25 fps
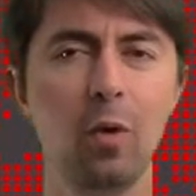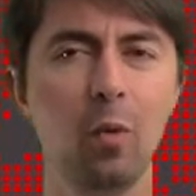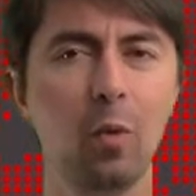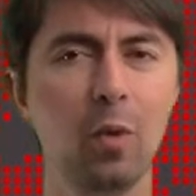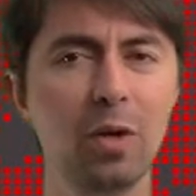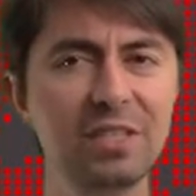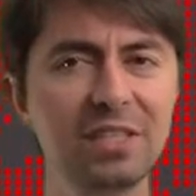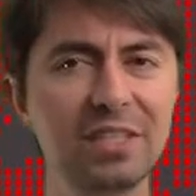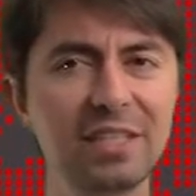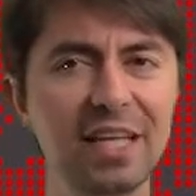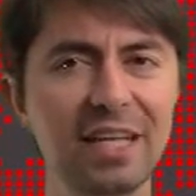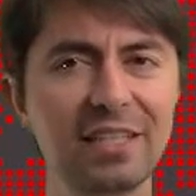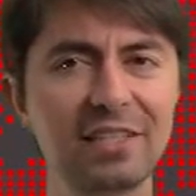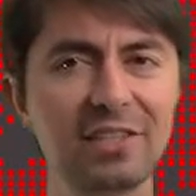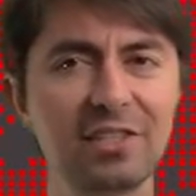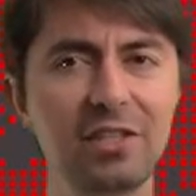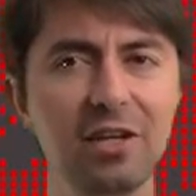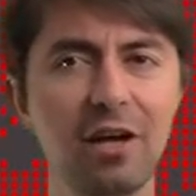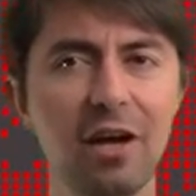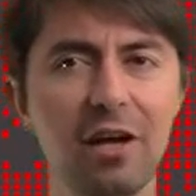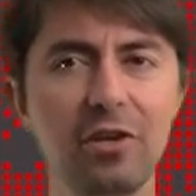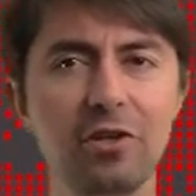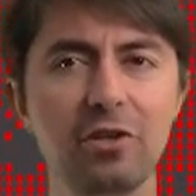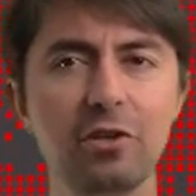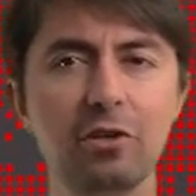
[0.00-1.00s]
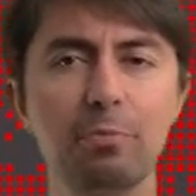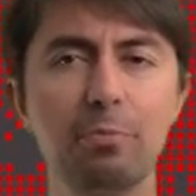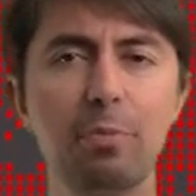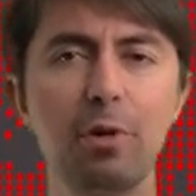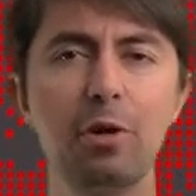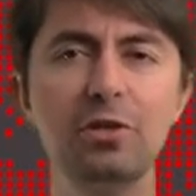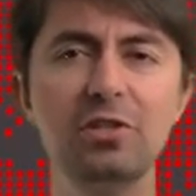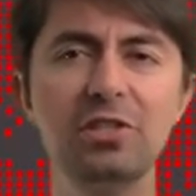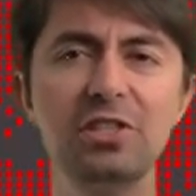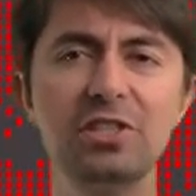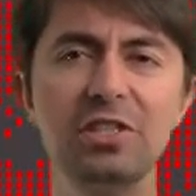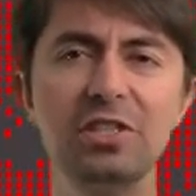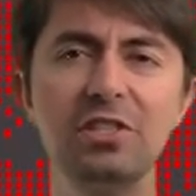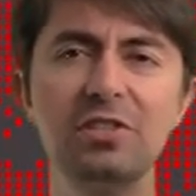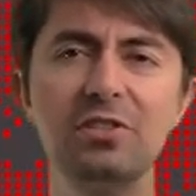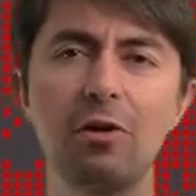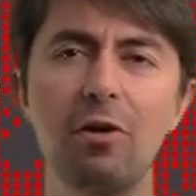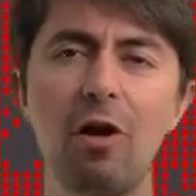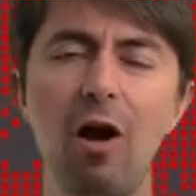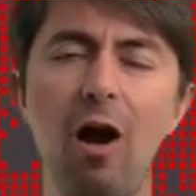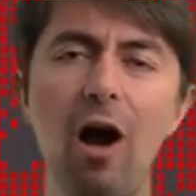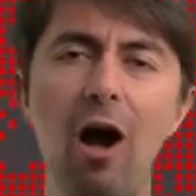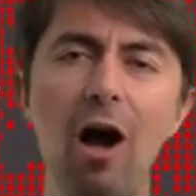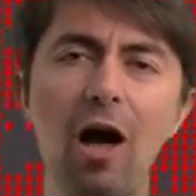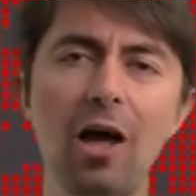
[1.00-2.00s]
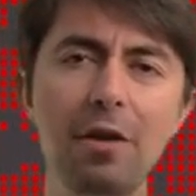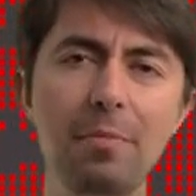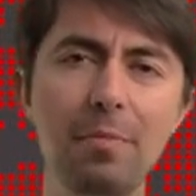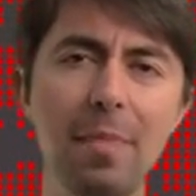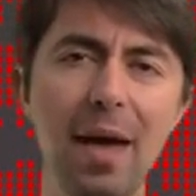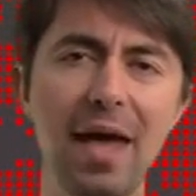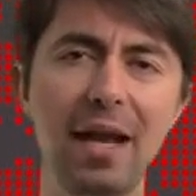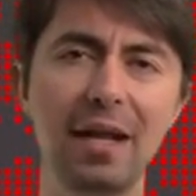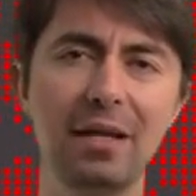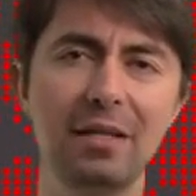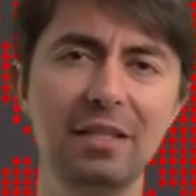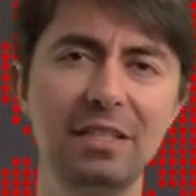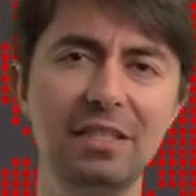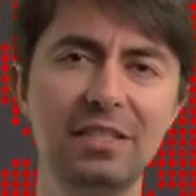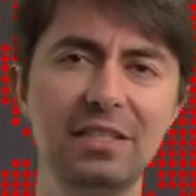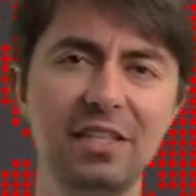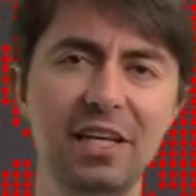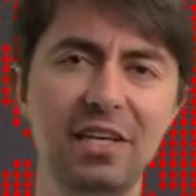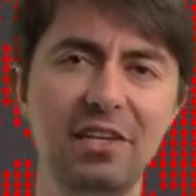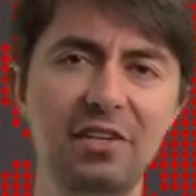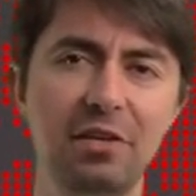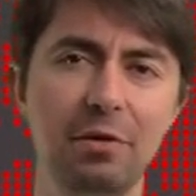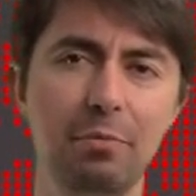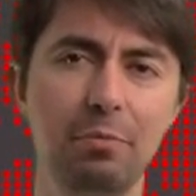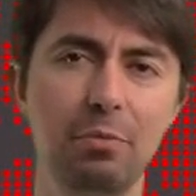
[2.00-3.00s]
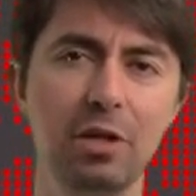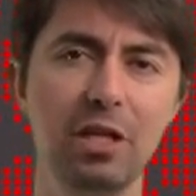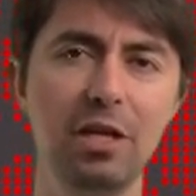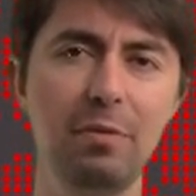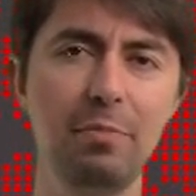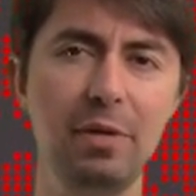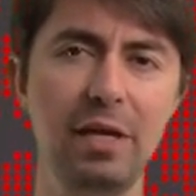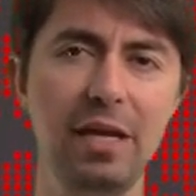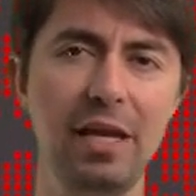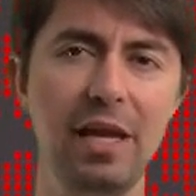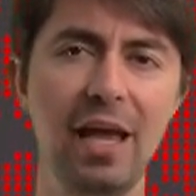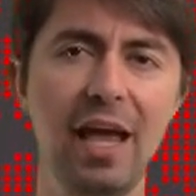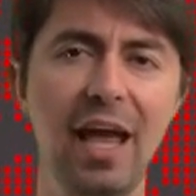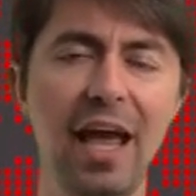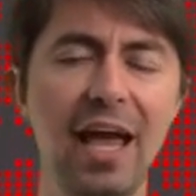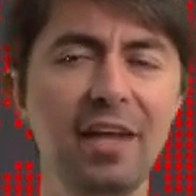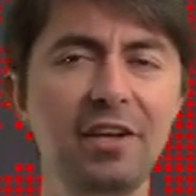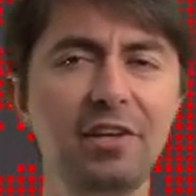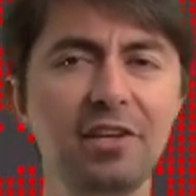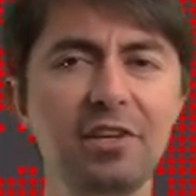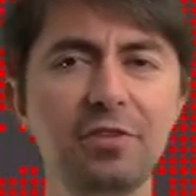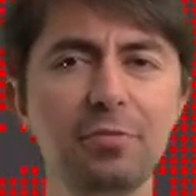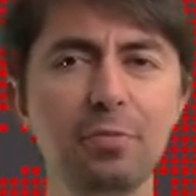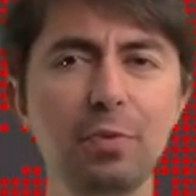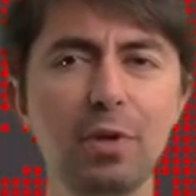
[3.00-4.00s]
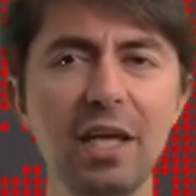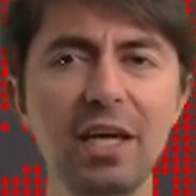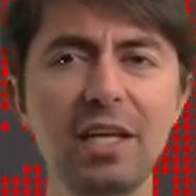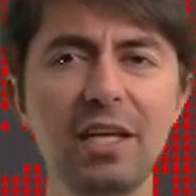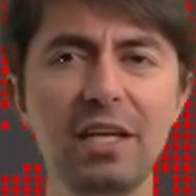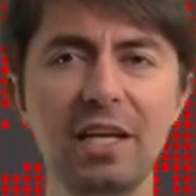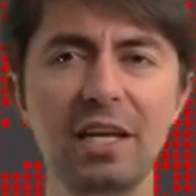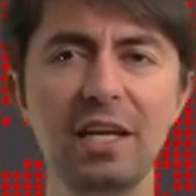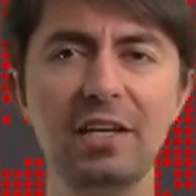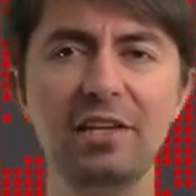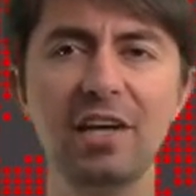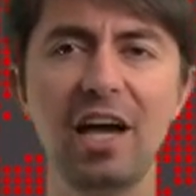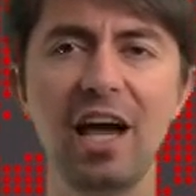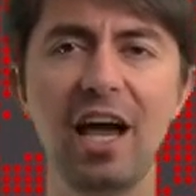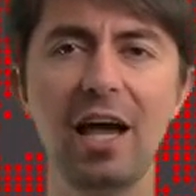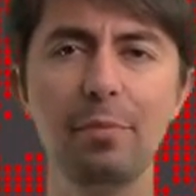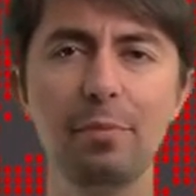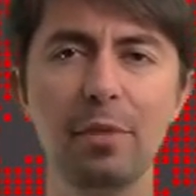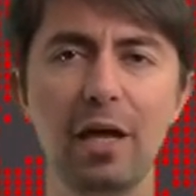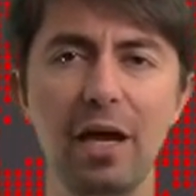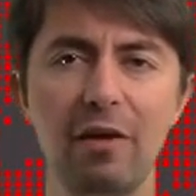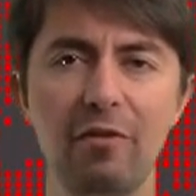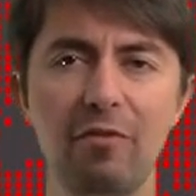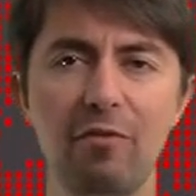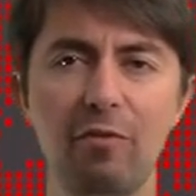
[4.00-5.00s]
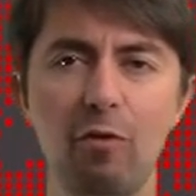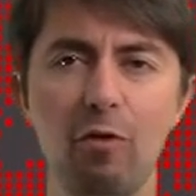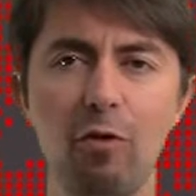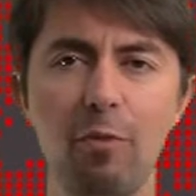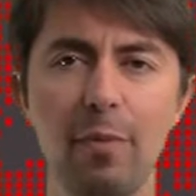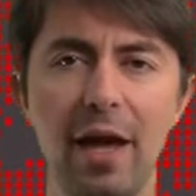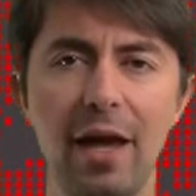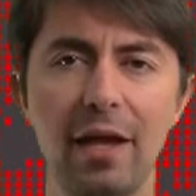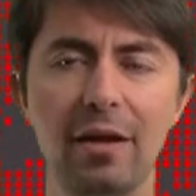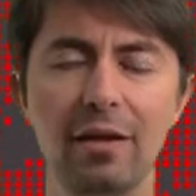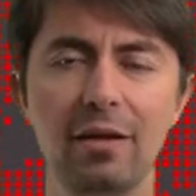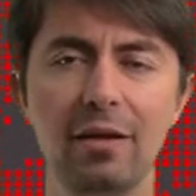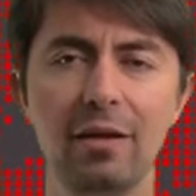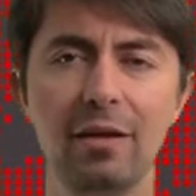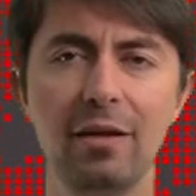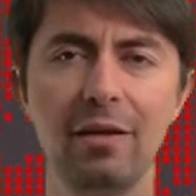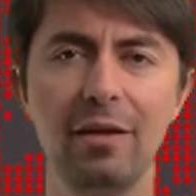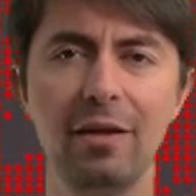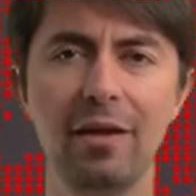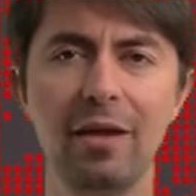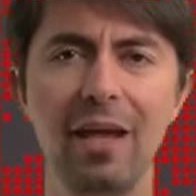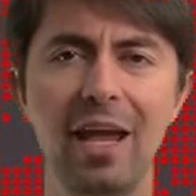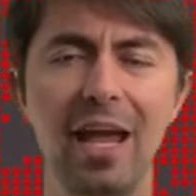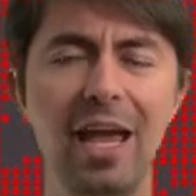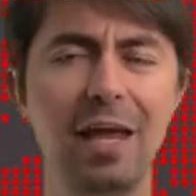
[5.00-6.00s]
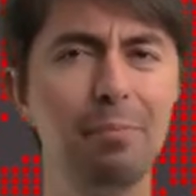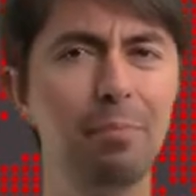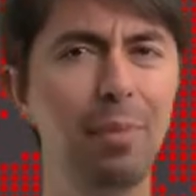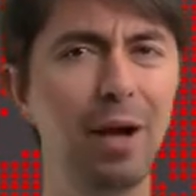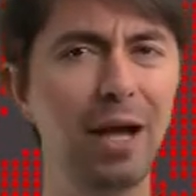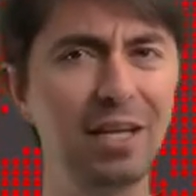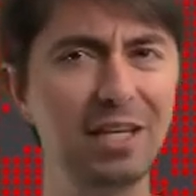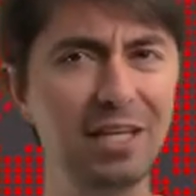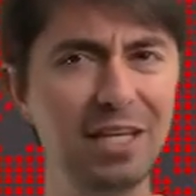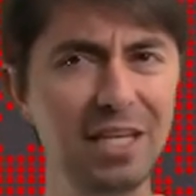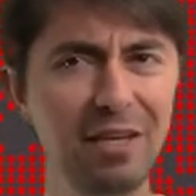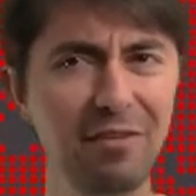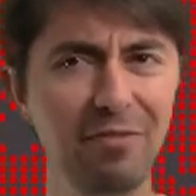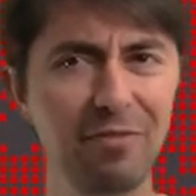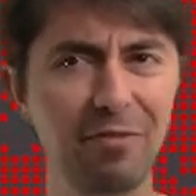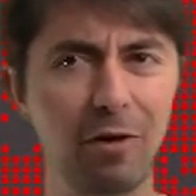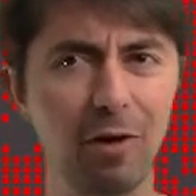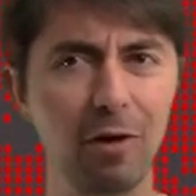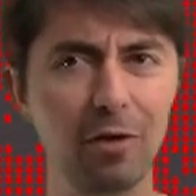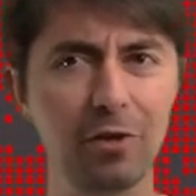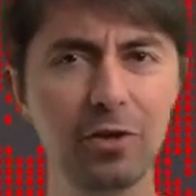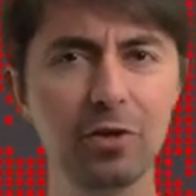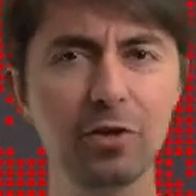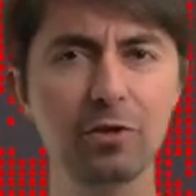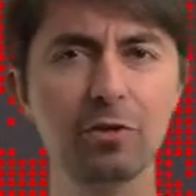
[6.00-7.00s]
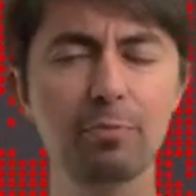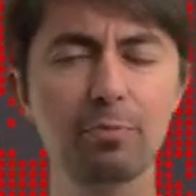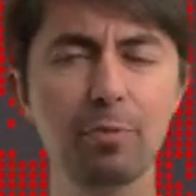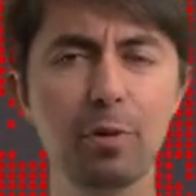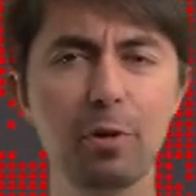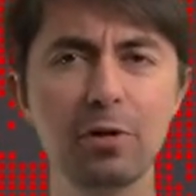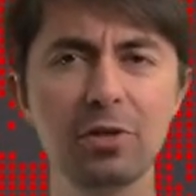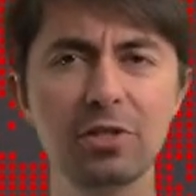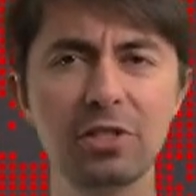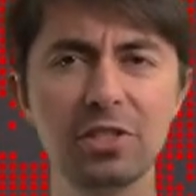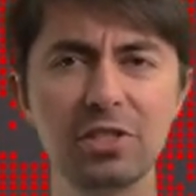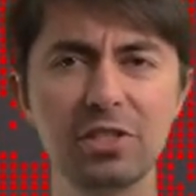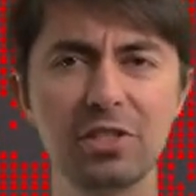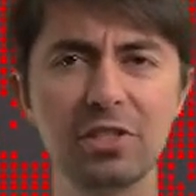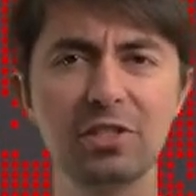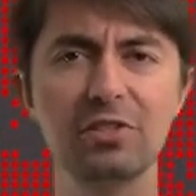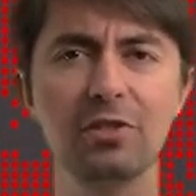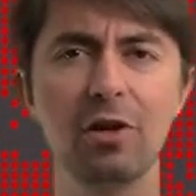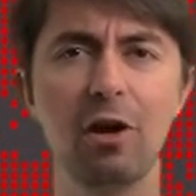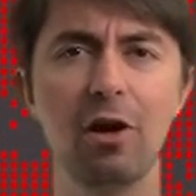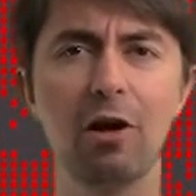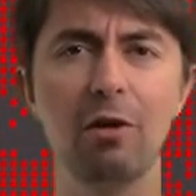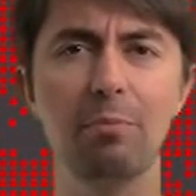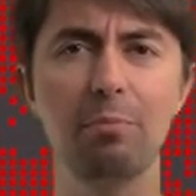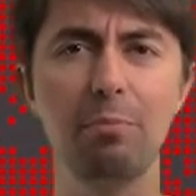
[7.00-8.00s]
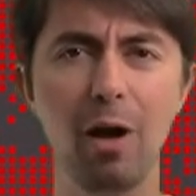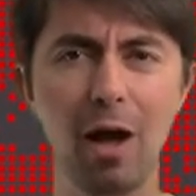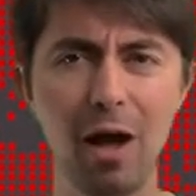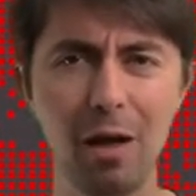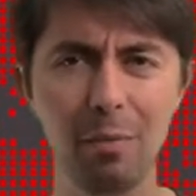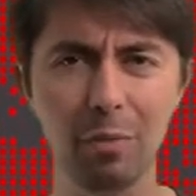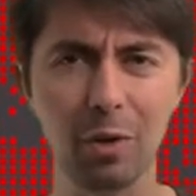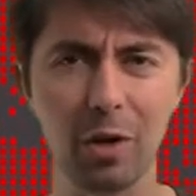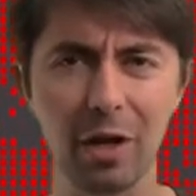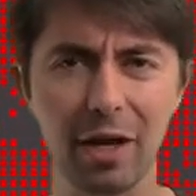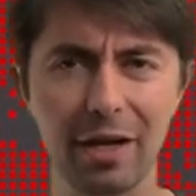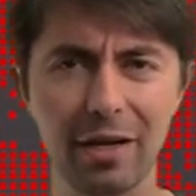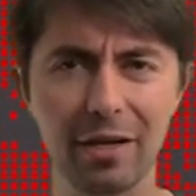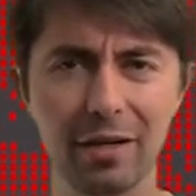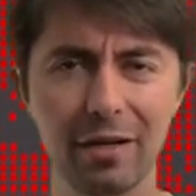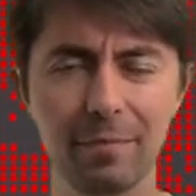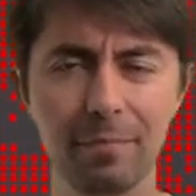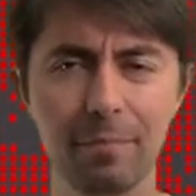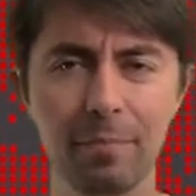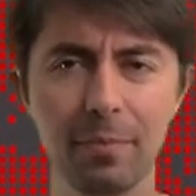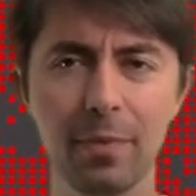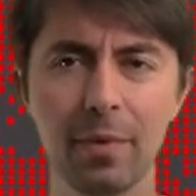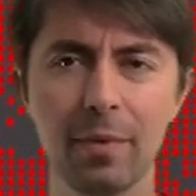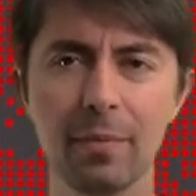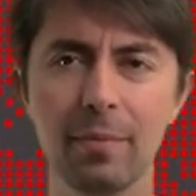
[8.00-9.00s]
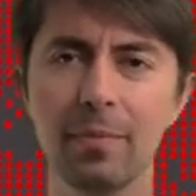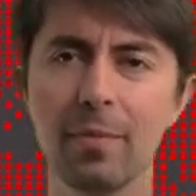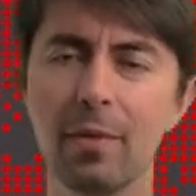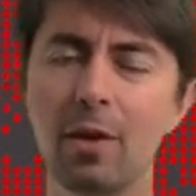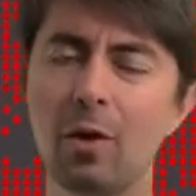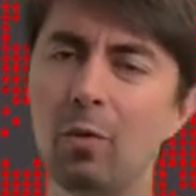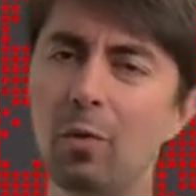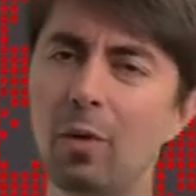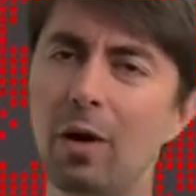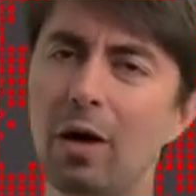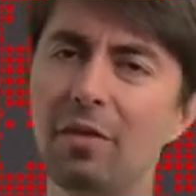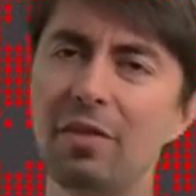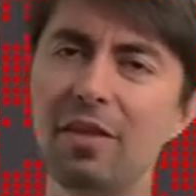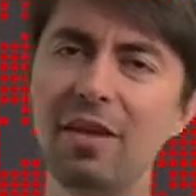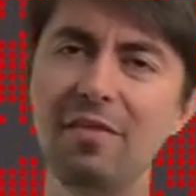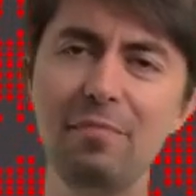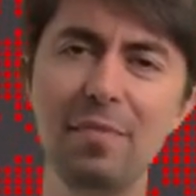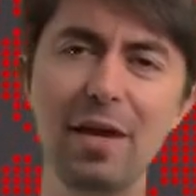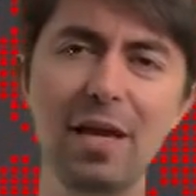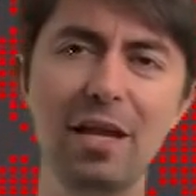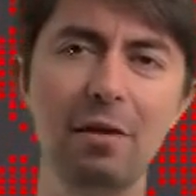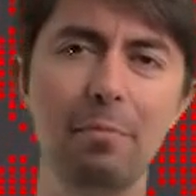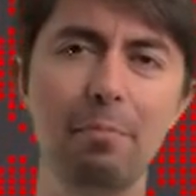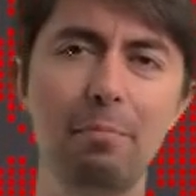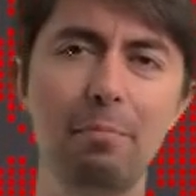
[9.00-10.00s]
Once that's done, your purchases are automatically sent to Blippy and displayed in a timeline format. And by default, your purchases are public. Well, they've made a